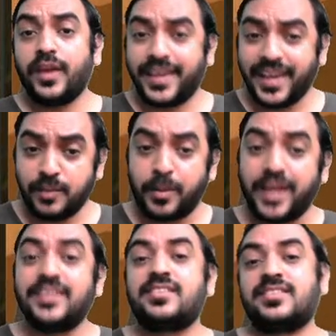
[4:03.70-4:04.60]
again
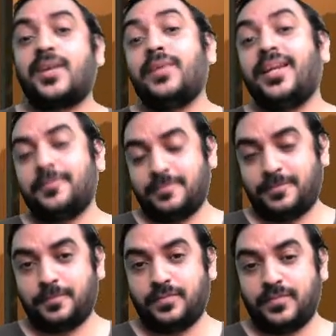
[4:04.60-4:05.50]
buyers come in
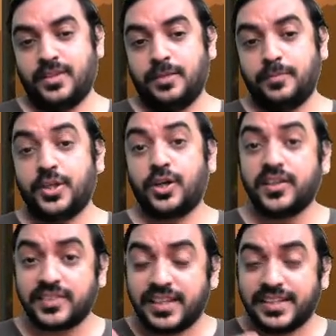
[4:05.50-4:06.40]

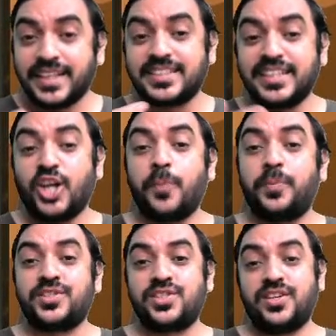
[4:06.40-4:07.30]
because they see the
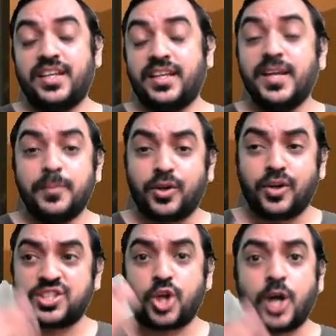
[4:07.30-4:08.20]
opportunity.
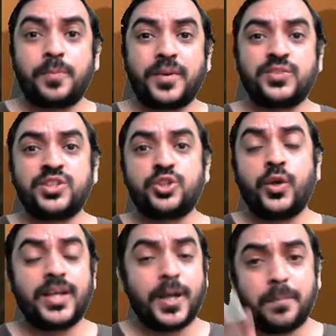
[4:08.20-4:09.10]
Because stock price was
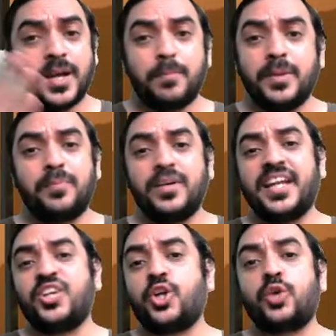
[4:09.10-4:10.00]
going up, people
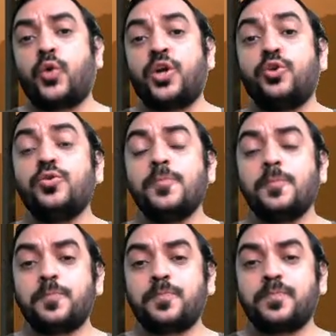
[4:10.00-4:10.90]
did not want to
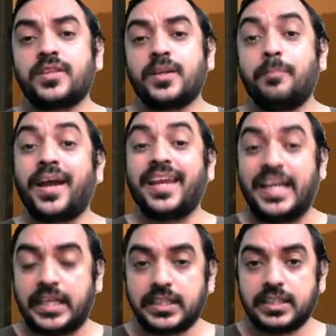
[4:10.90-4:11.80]
buy
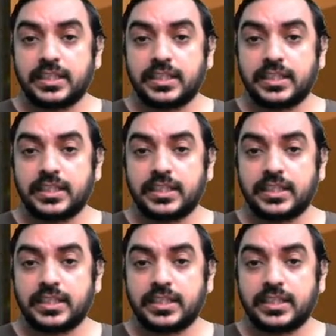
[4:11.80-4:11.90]
it.